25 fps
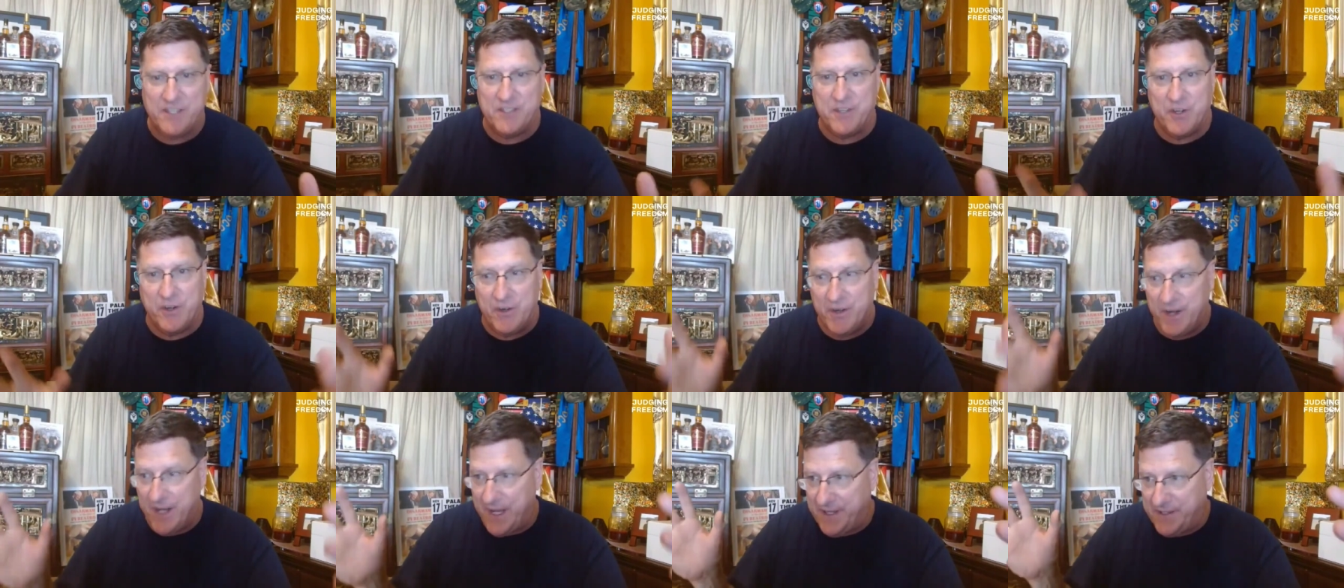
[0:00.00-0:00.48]

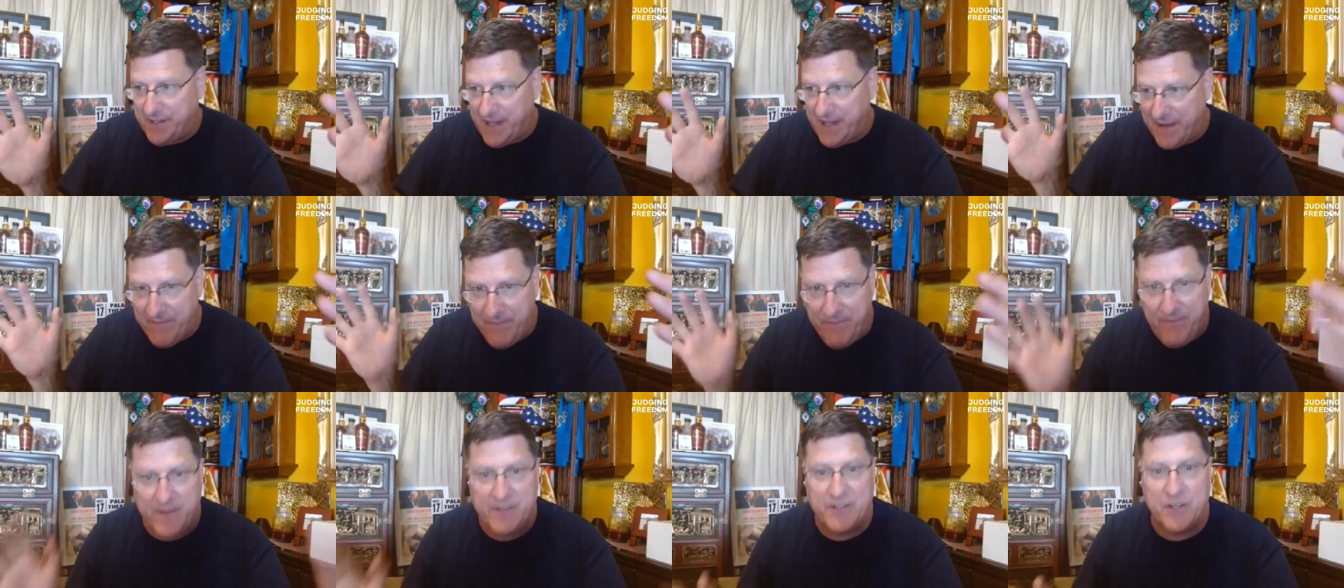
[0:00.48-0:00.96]
These are
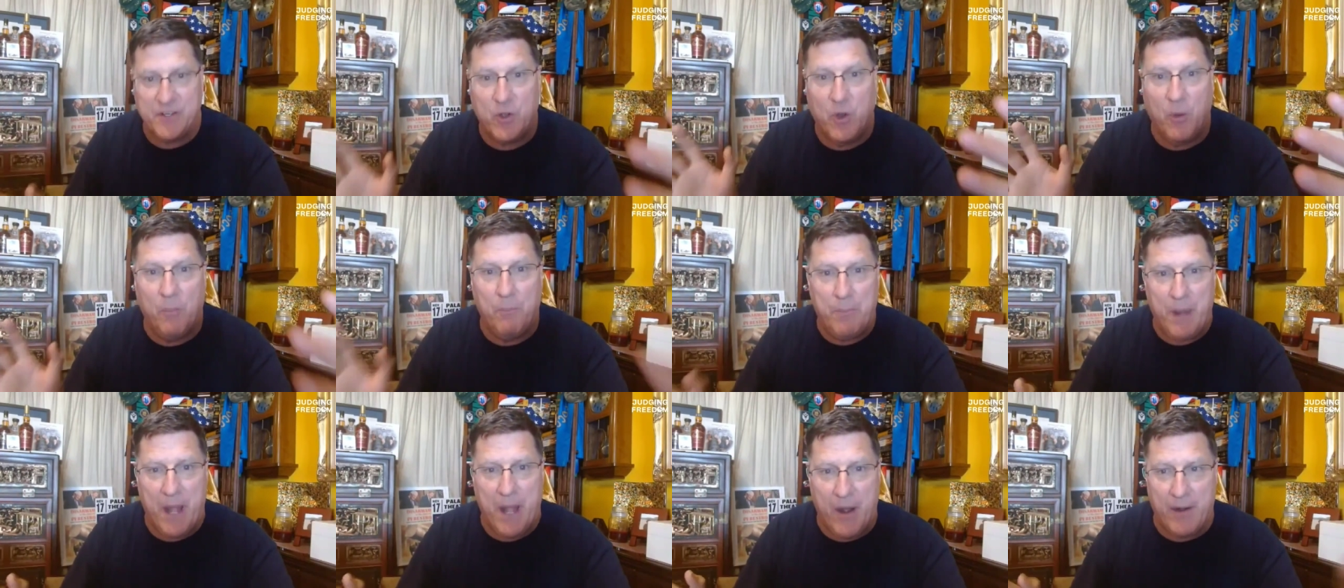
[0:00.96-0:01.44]
is a
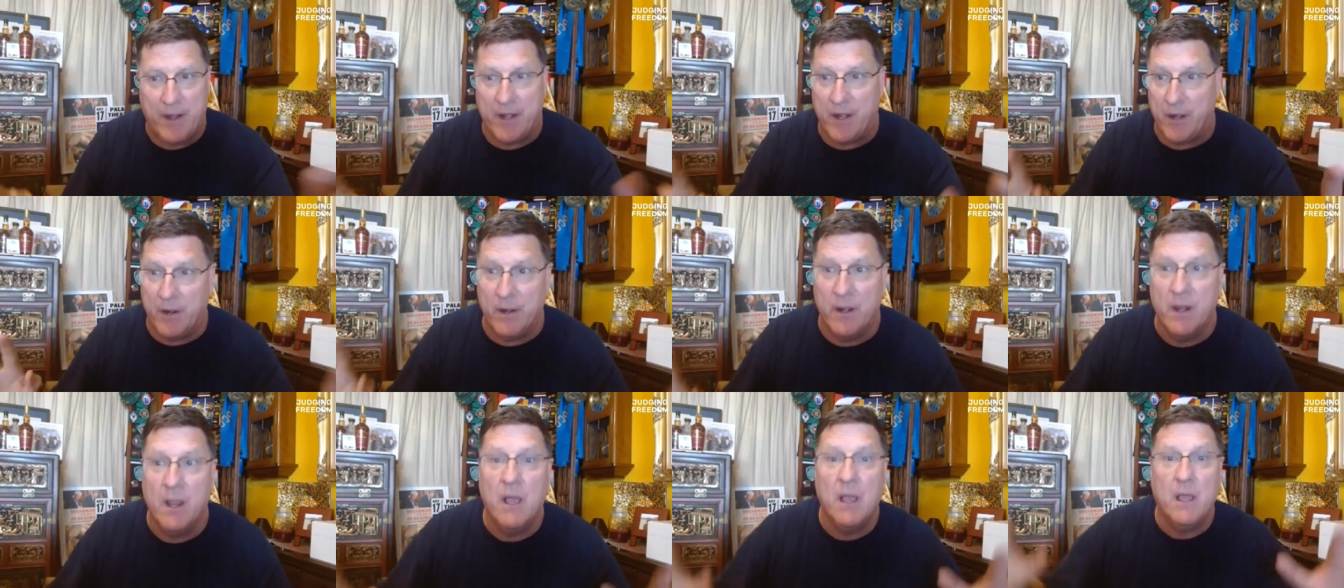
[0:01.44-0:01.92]
physical
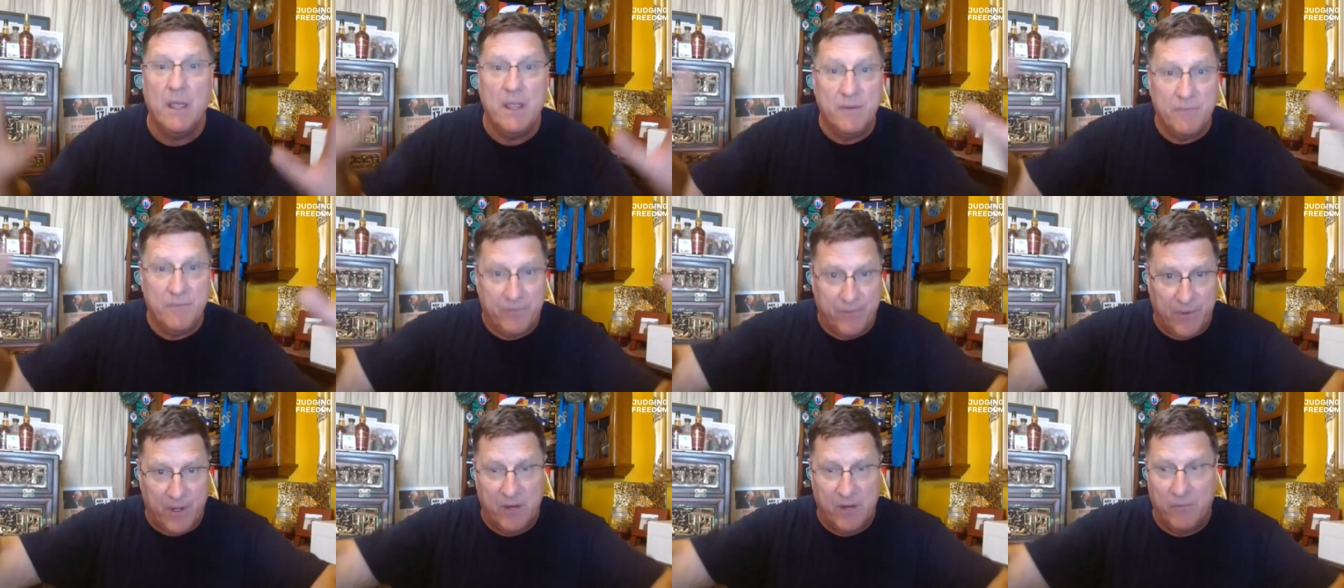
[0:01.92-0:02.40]
barrier
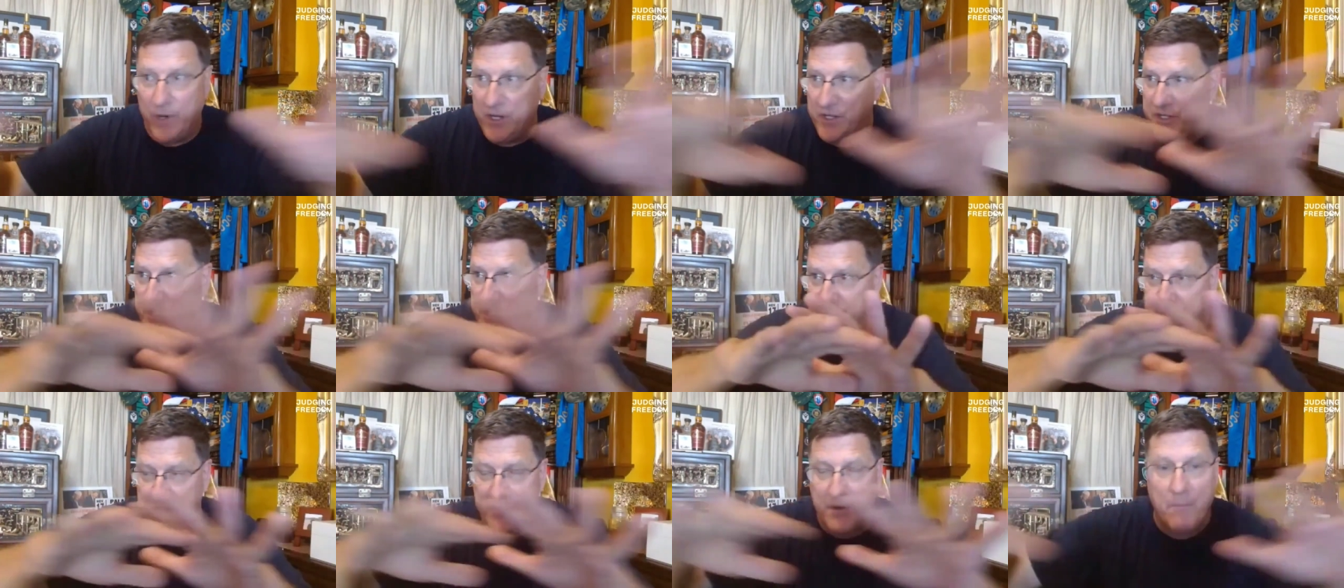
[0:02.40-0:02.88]
in front
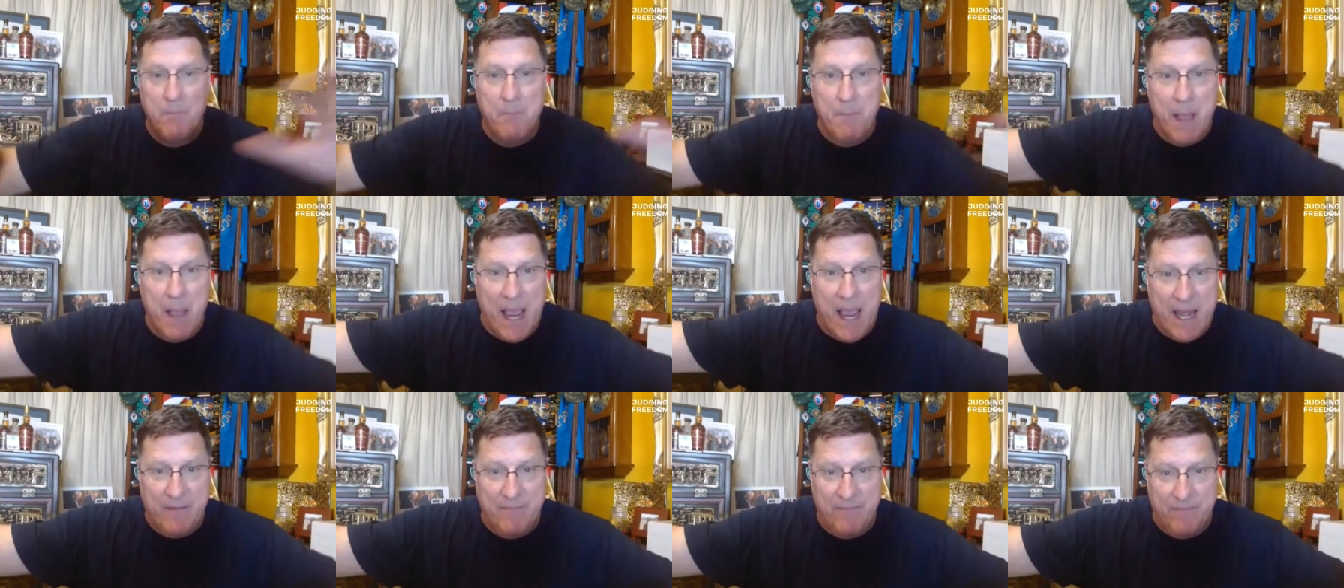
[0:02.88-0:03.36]
of which
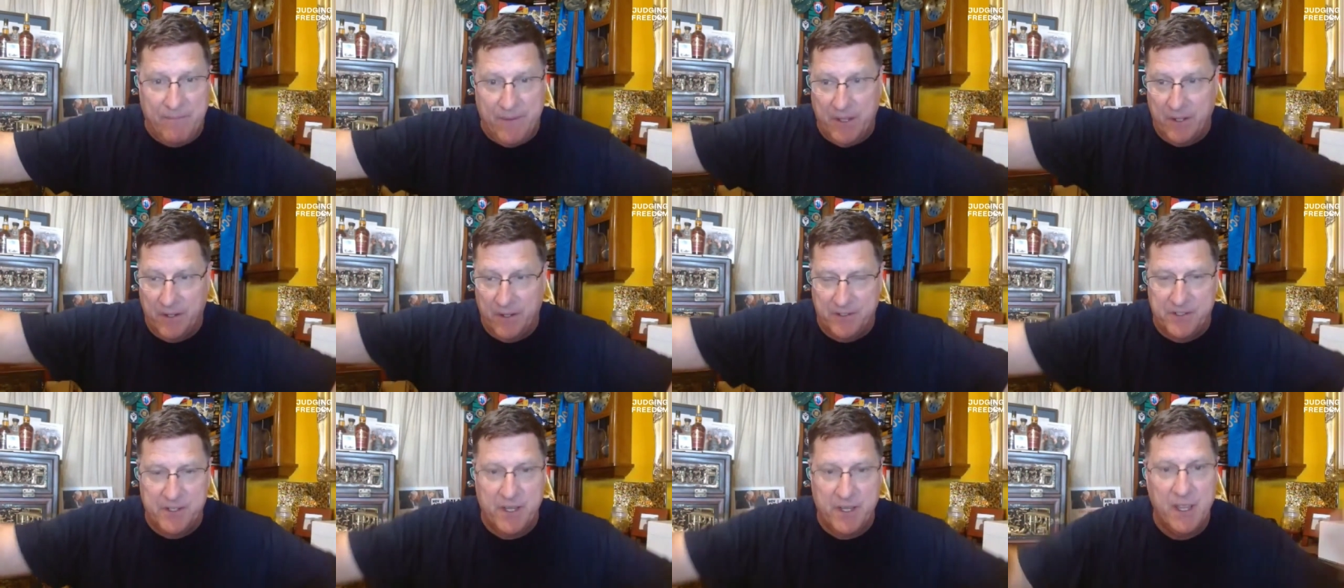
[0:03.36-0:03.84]
is
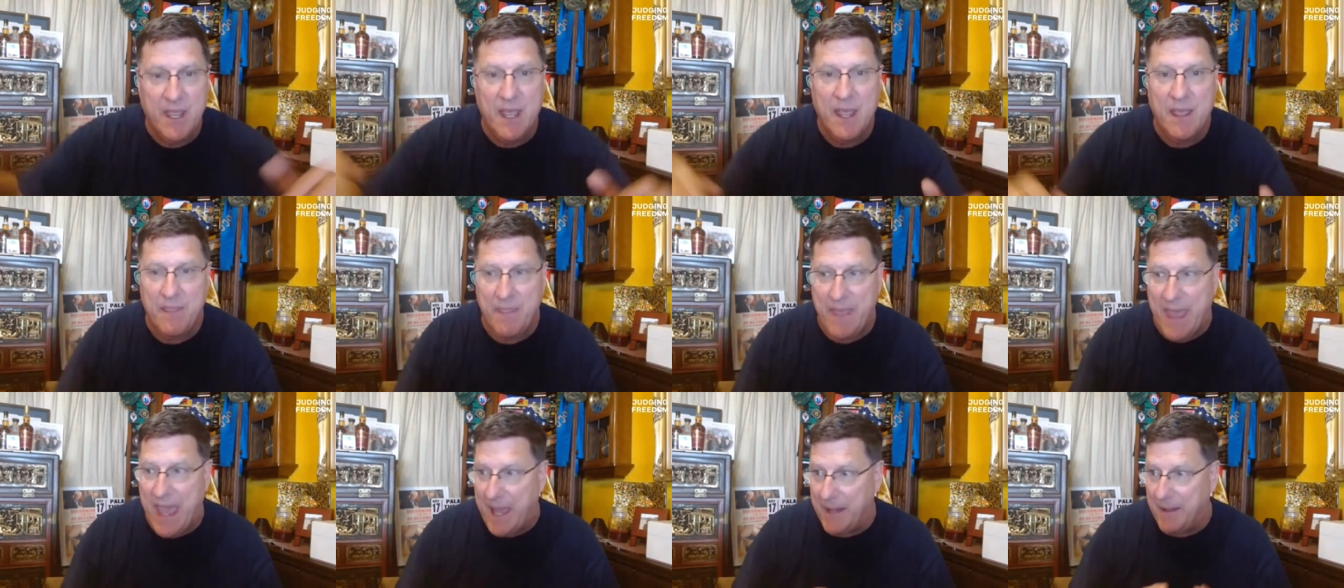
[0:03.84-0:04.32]
minefields.
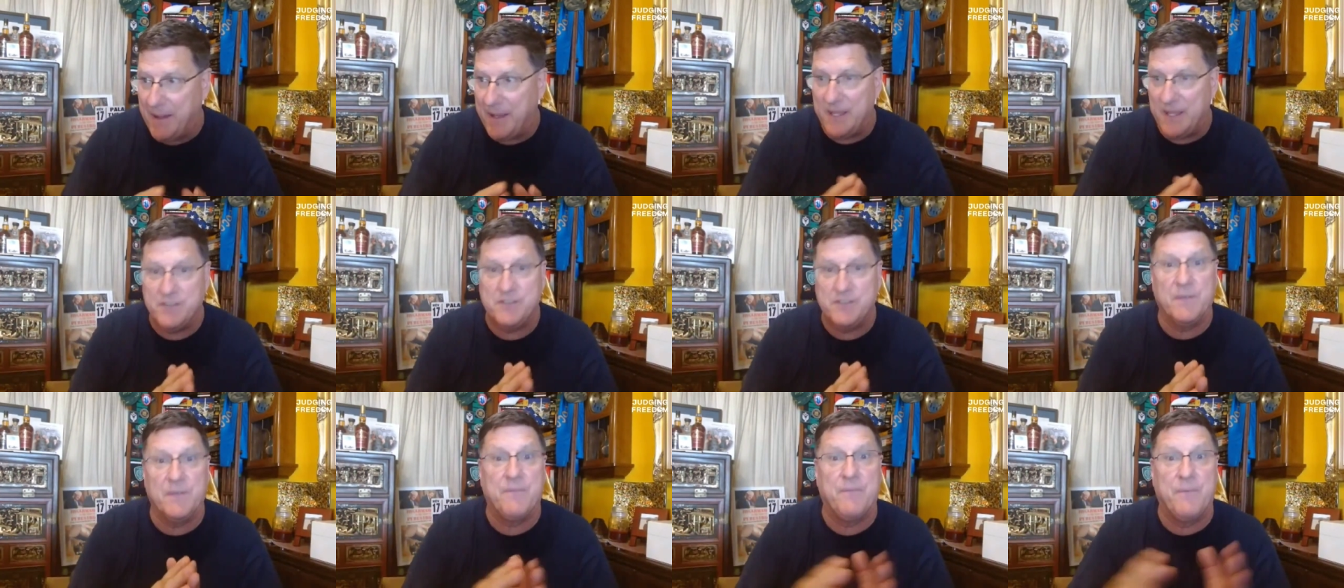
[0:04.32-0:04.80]

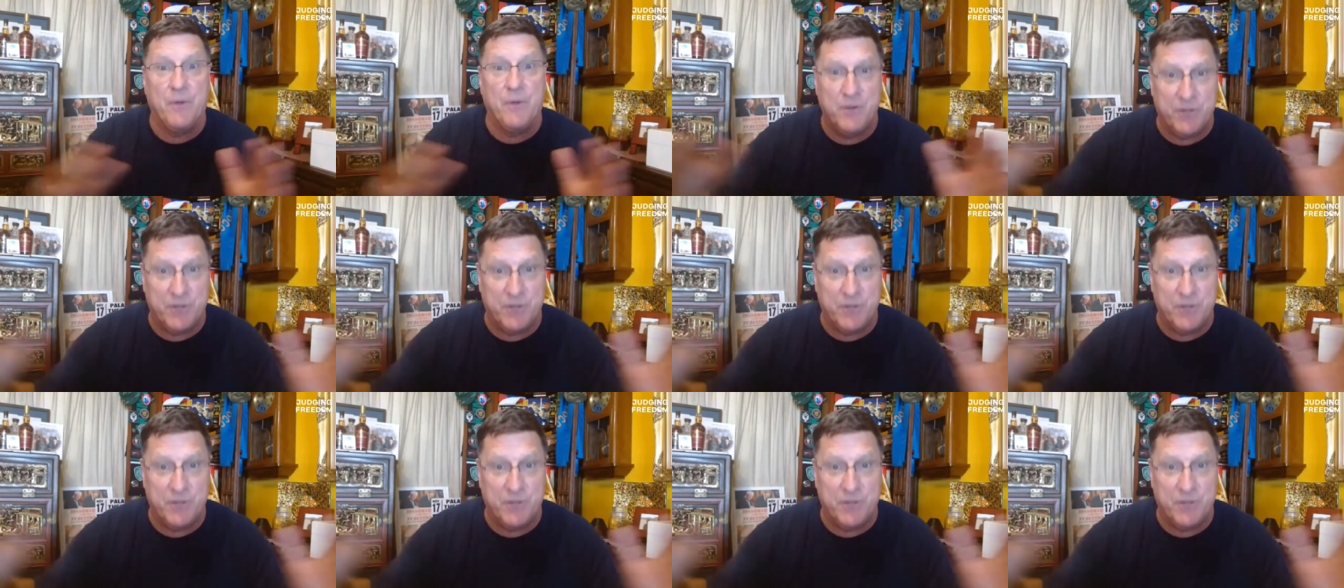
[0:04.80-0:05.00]
That is